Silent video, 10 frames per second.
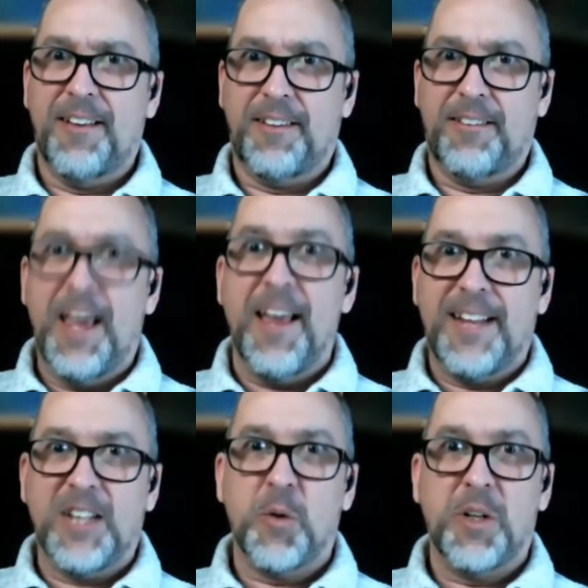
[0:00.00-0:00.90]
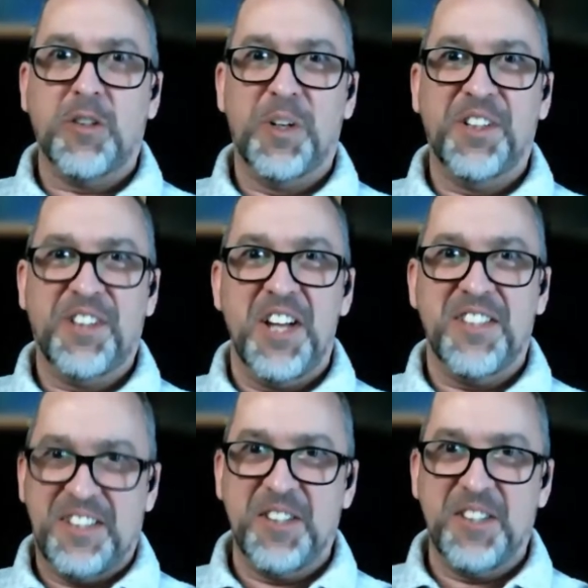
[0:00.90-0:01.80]
Like, yeah, that's what Torah
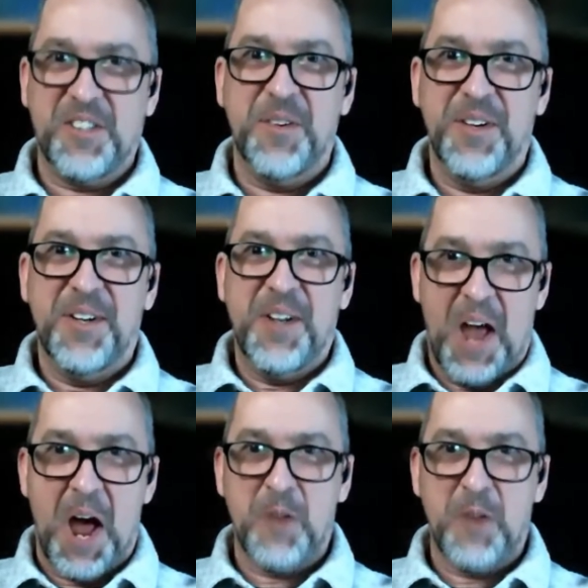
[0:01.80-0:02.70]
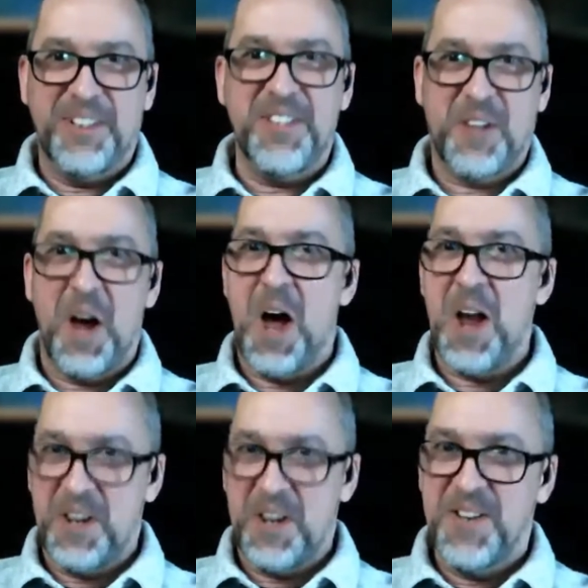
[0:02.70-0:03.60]
does. It tells you how to please
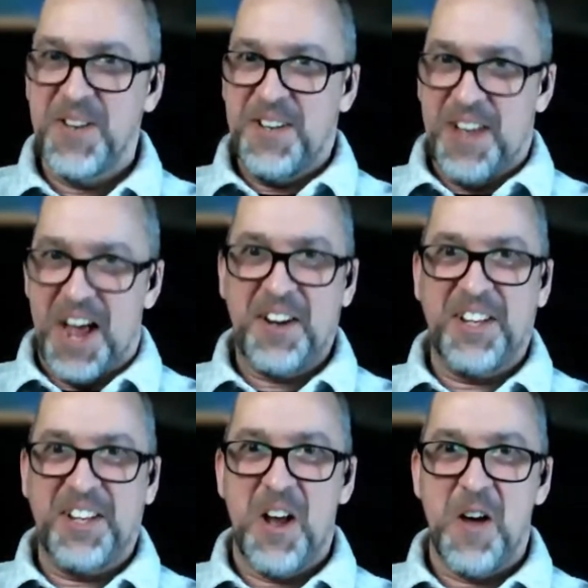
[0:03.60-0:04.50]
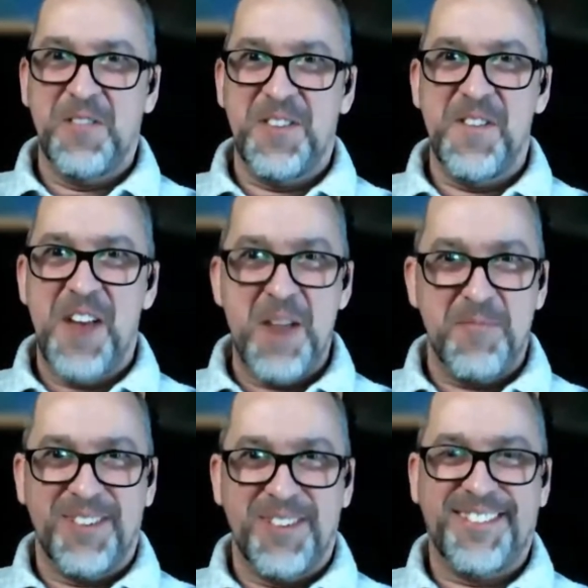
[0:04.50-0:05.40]
God and how to get along with your
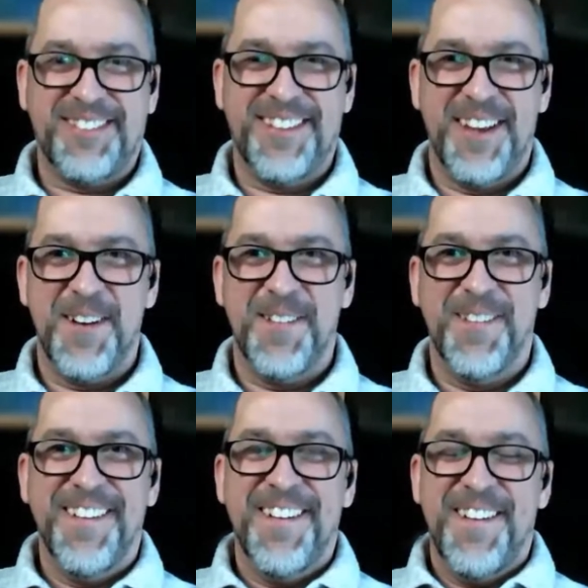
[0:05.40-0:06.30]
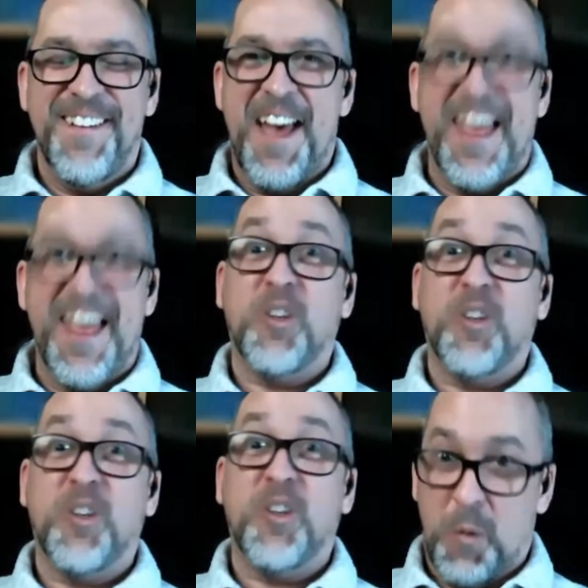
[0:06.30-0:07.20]
neighbors. So, and that's
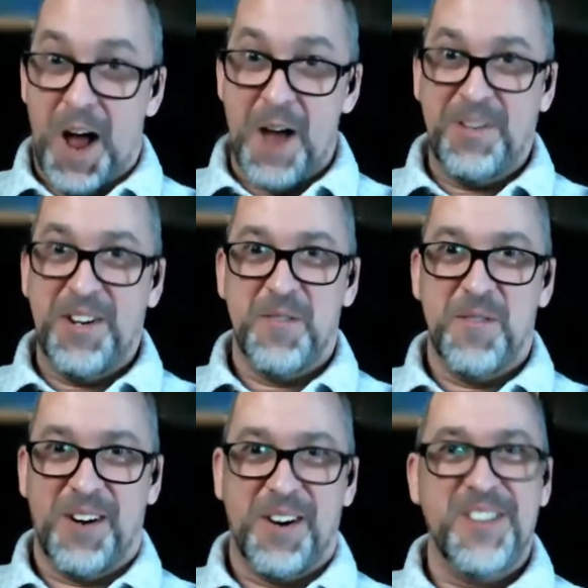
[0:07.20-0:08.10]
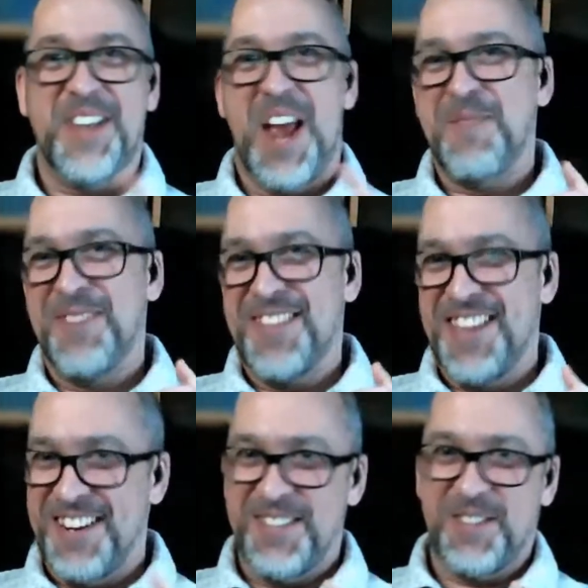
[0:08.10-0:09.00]
why we don't work on Sabbath,
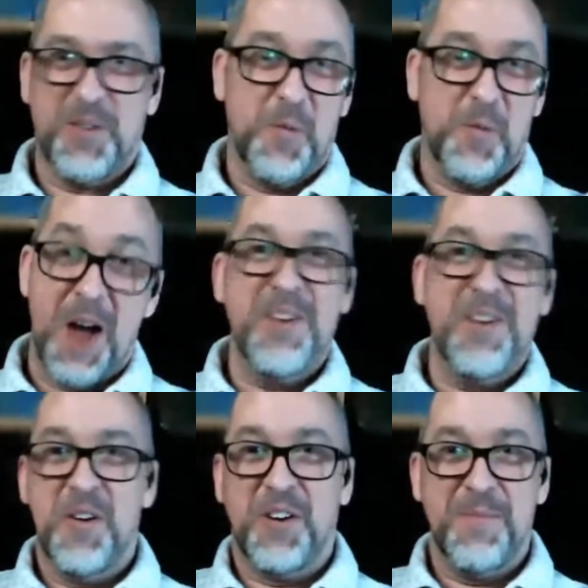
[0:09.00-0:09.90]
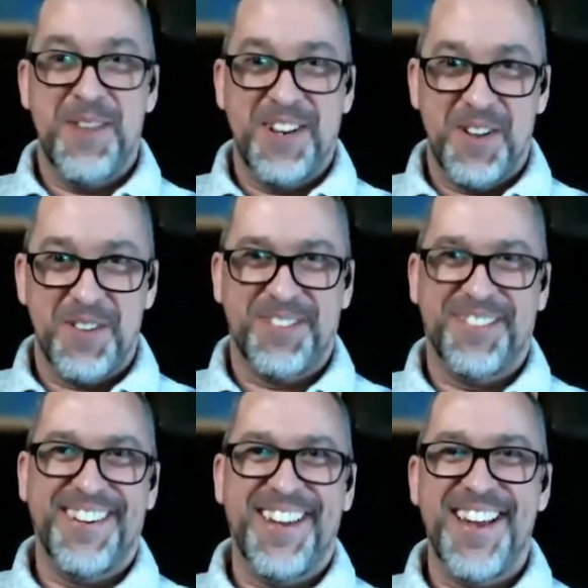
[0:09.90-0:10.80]
and it's why we don't commit
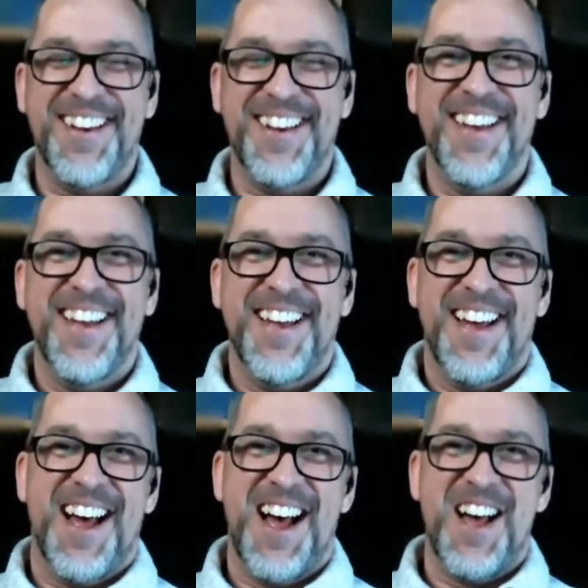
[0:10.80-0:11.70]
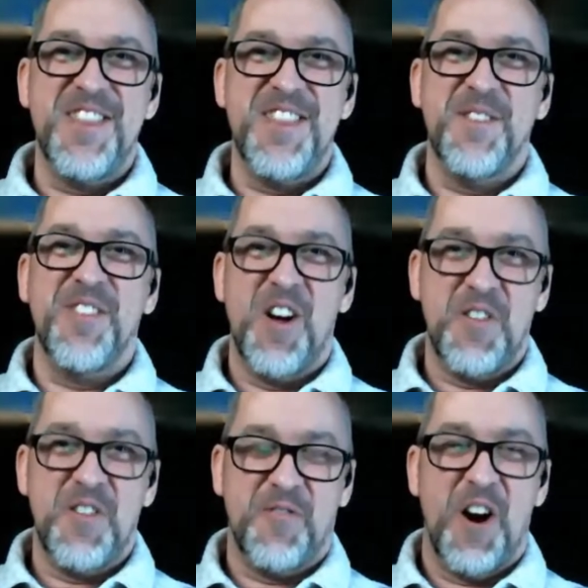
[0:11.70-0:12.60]
adultery. And
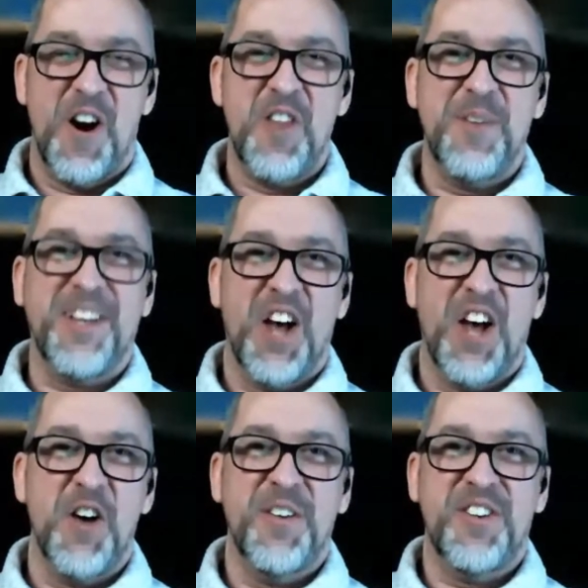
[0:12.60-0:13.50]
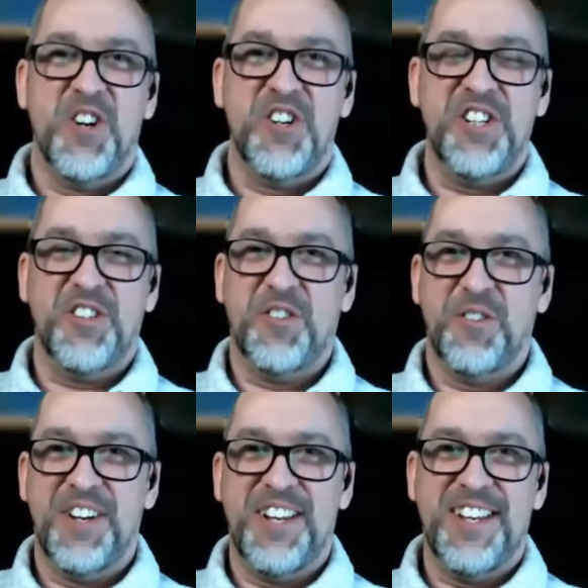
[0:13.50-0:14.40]
the farther we go in church
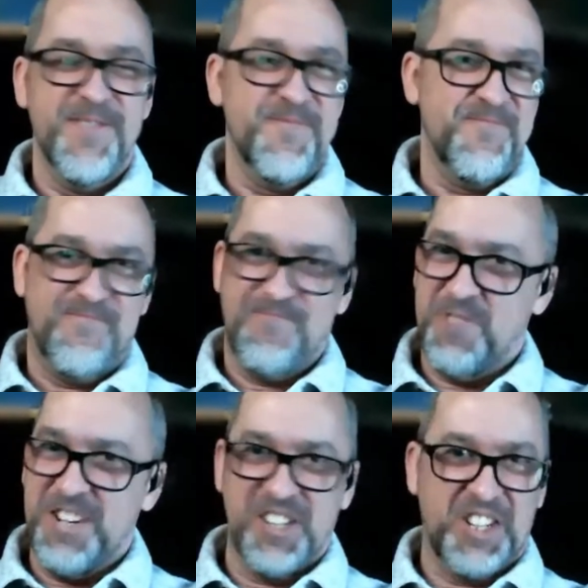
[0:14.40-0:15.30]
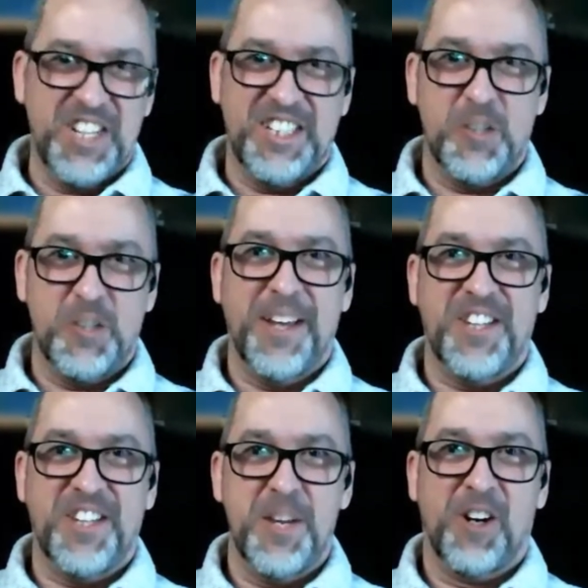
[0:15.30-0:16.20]
history, we just get this
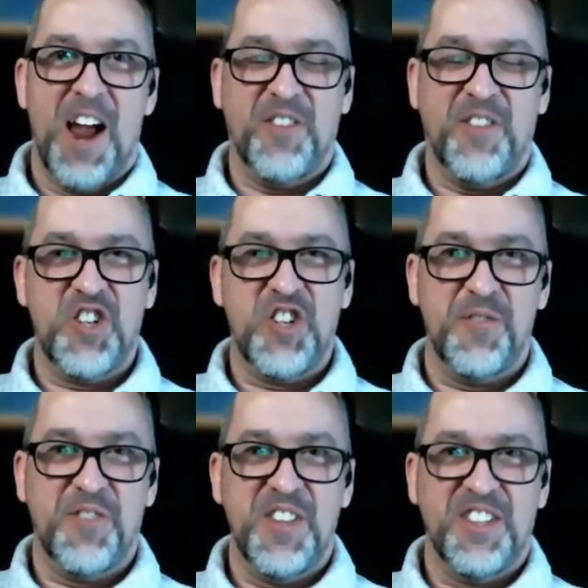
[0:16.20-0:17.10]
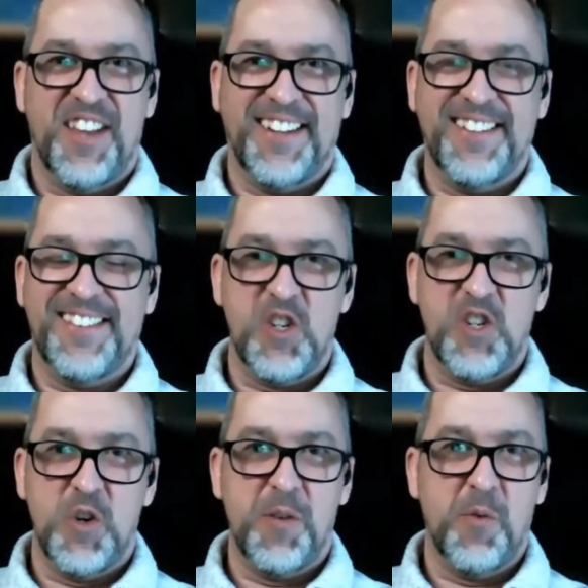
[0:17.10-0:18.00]
big demographic shift in the second
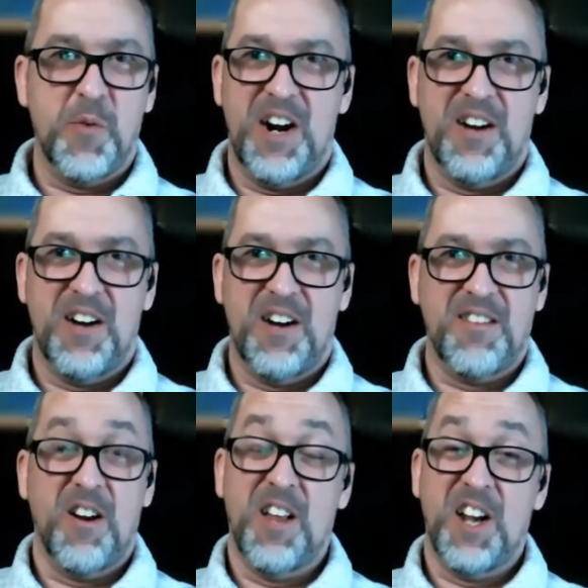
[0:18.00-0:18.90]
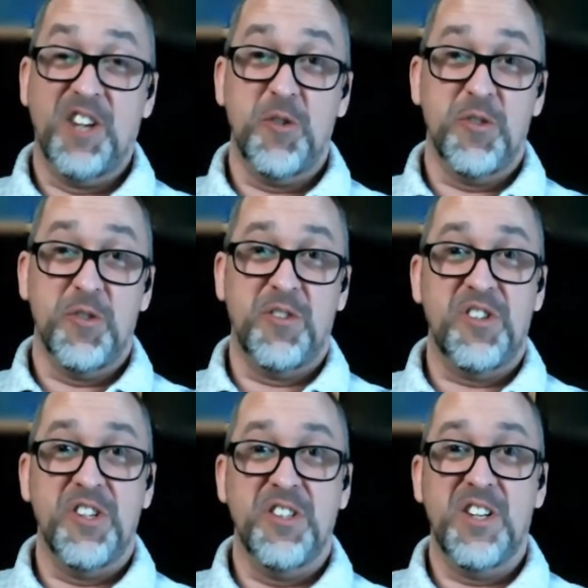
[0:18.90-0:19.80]
century where there aren't a lot of Jewish
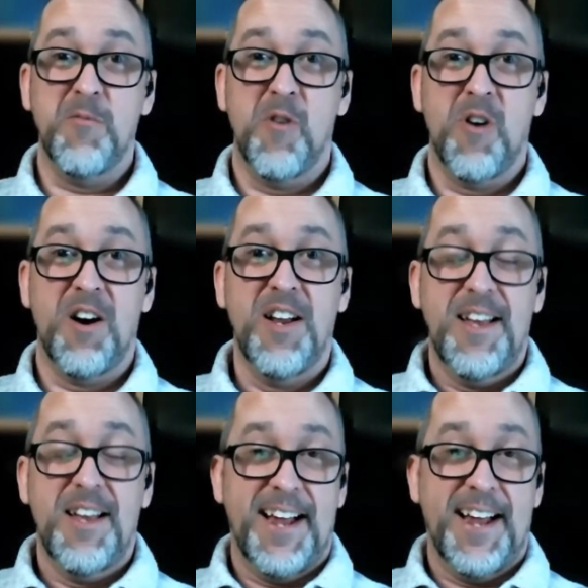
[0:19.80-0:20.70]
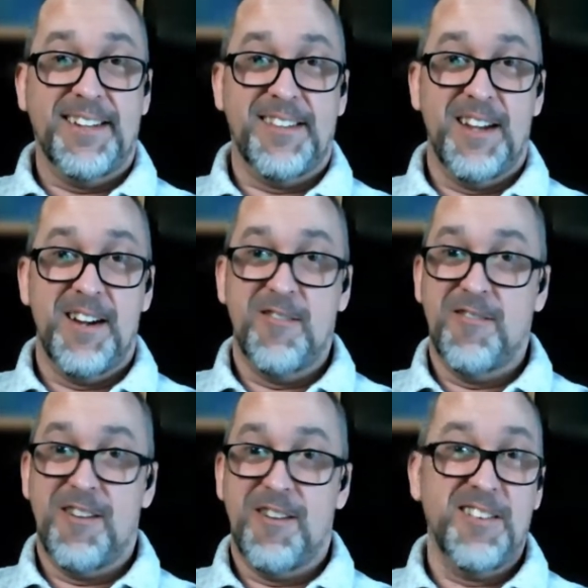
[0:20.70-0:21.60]
Christians anymore. And
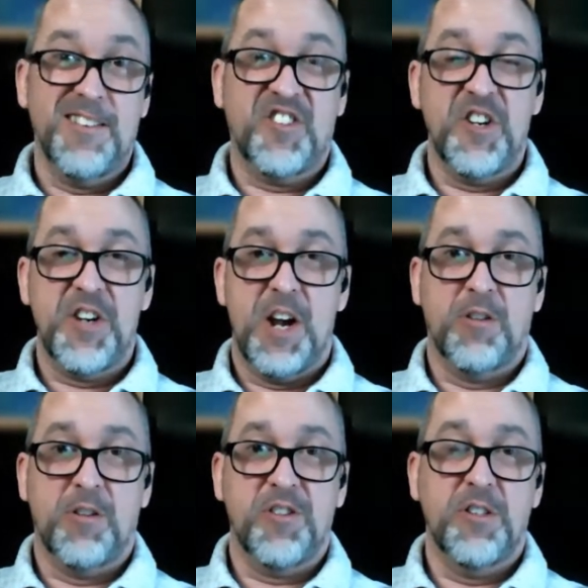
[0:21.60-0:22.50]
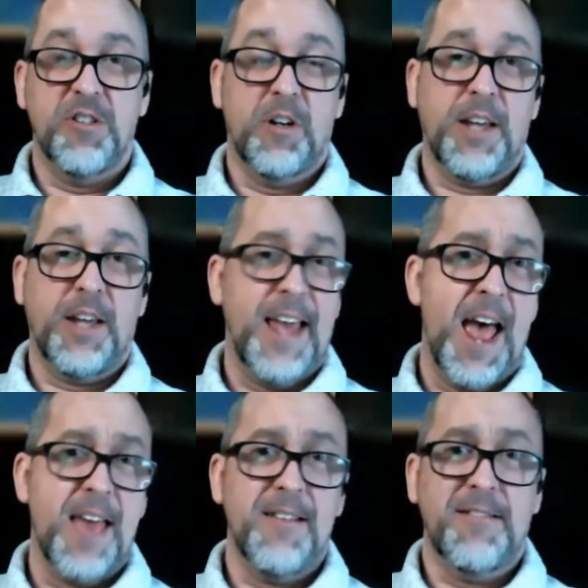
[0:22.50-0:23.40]
so all of the Gentile Christians are like,
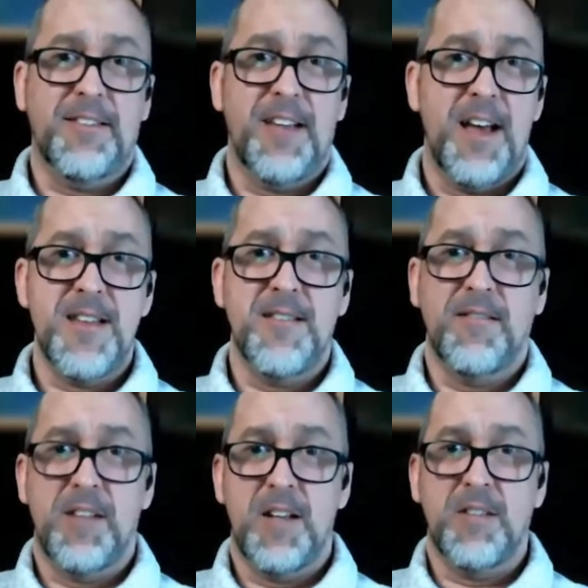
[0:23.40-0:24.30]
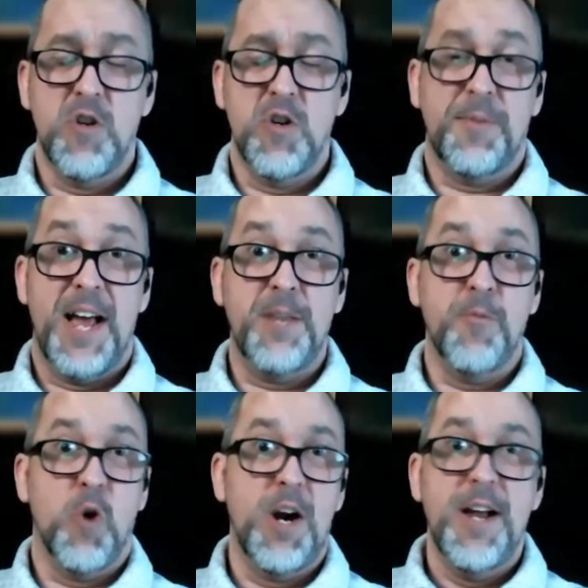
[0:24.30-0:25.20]
yeah, those laws don't apply anymore.